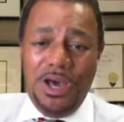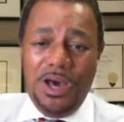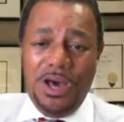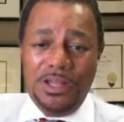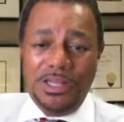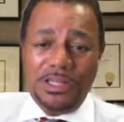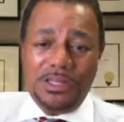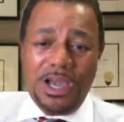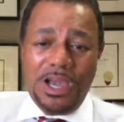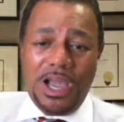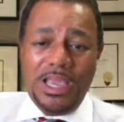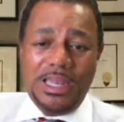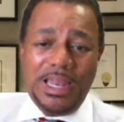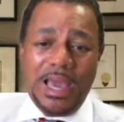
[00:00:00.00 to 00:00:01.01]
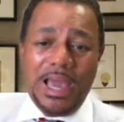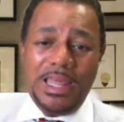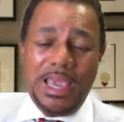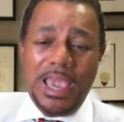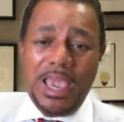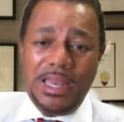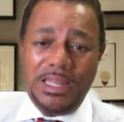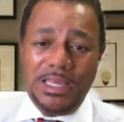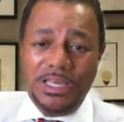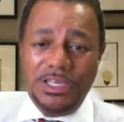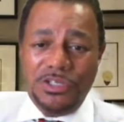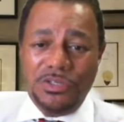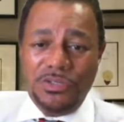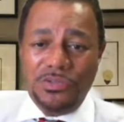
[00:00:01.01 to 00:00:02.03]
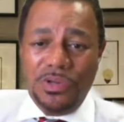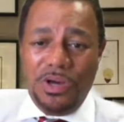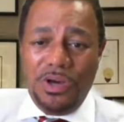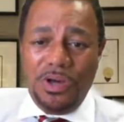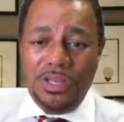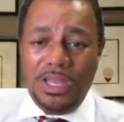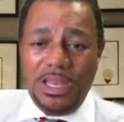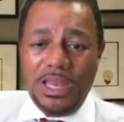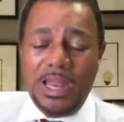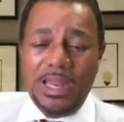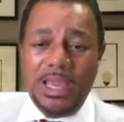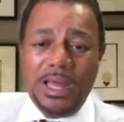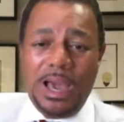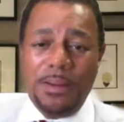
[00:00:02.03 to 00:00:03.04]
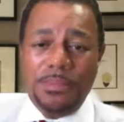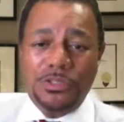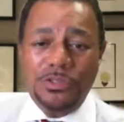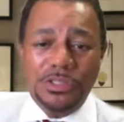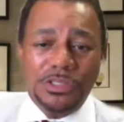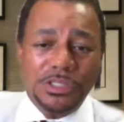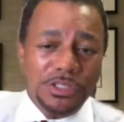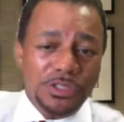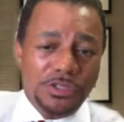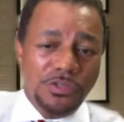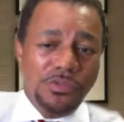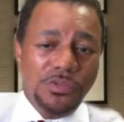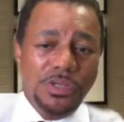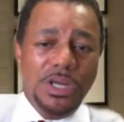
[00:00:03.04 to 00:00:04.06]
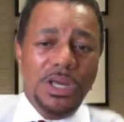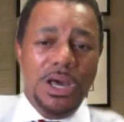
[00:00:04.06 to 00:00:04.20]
Dr. Kai had not had issues, not had the opportunity to do